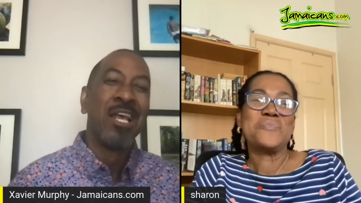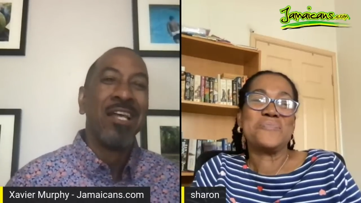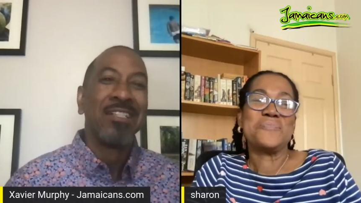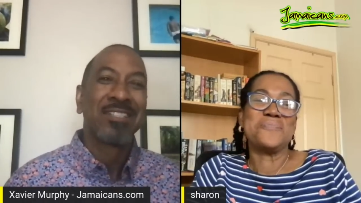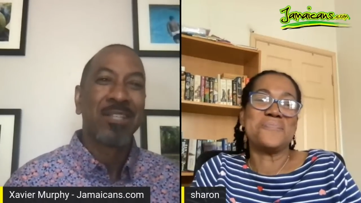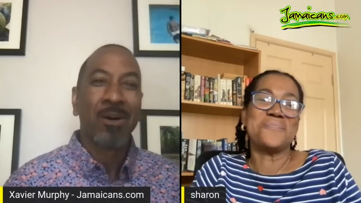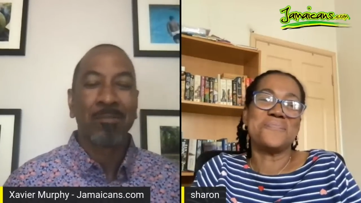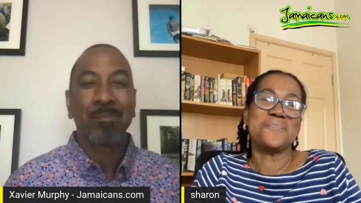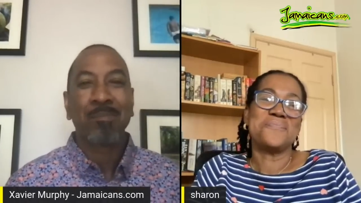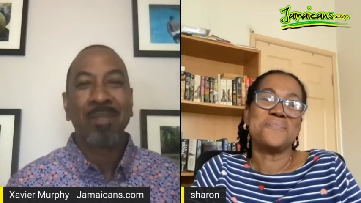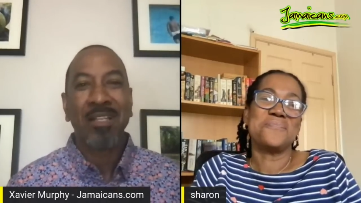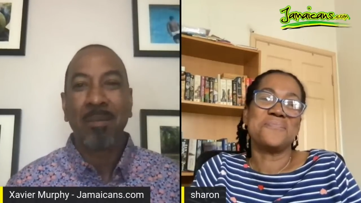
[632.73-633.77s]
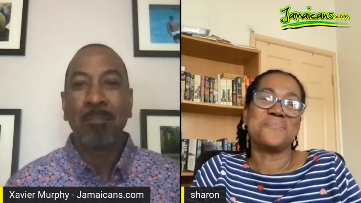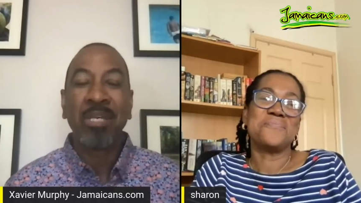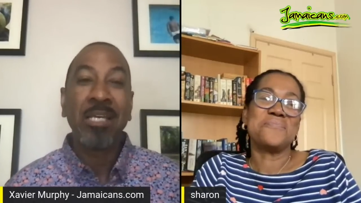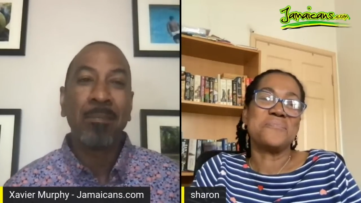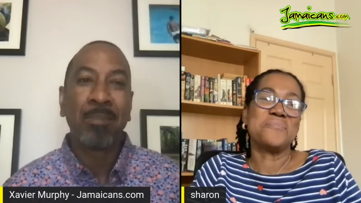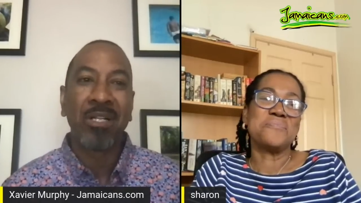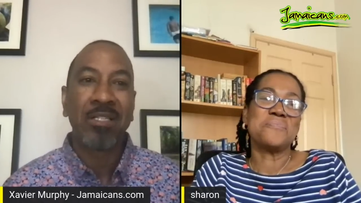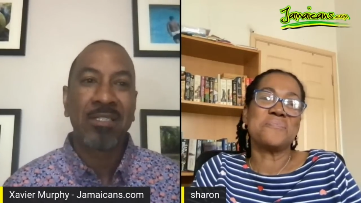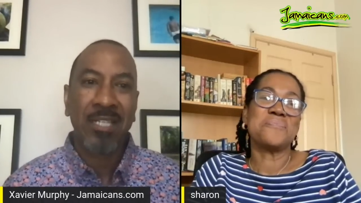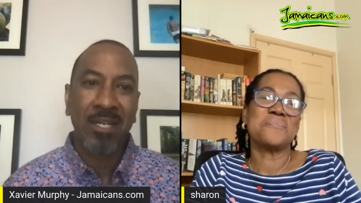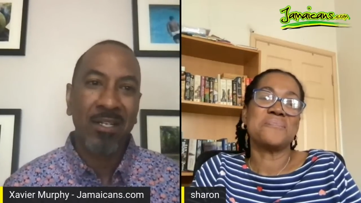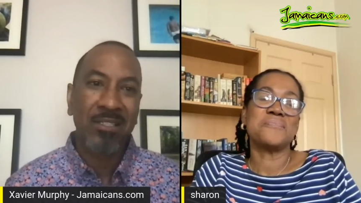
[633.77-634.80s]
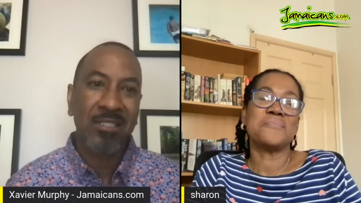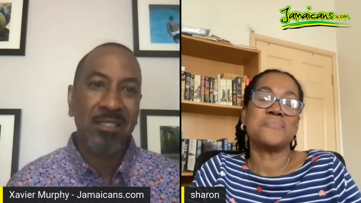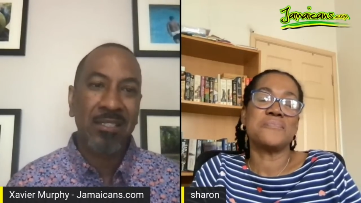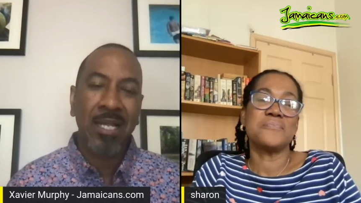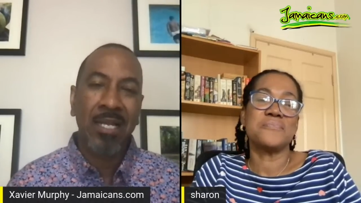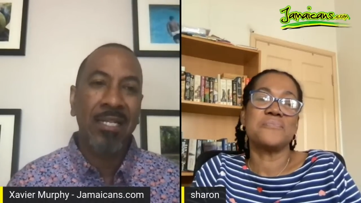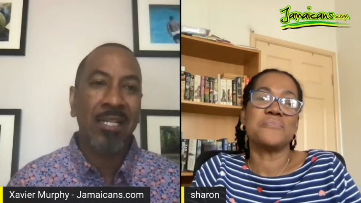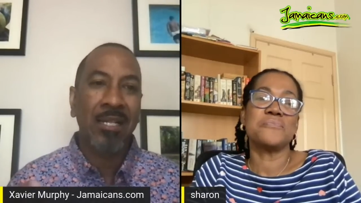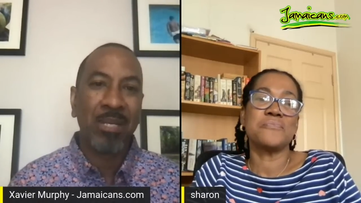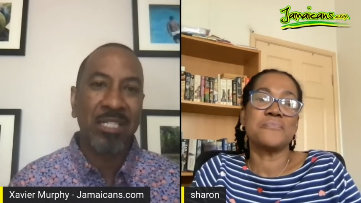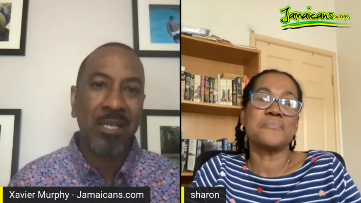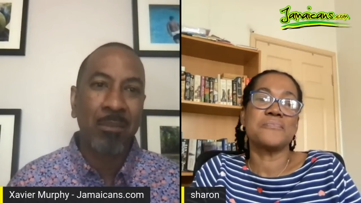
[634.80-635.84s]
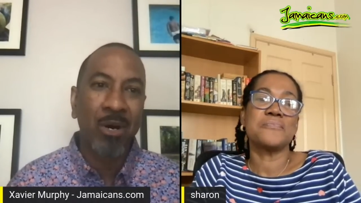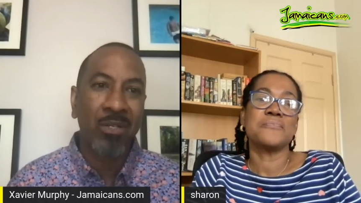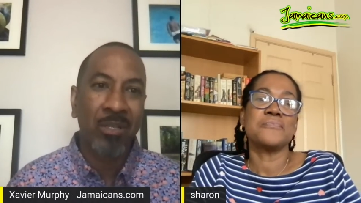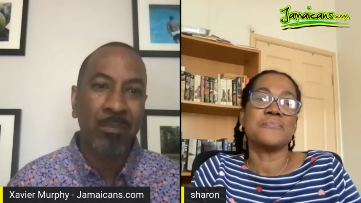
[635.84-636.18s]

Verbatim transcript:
Speaker 1: So the people, tell us a little bit about the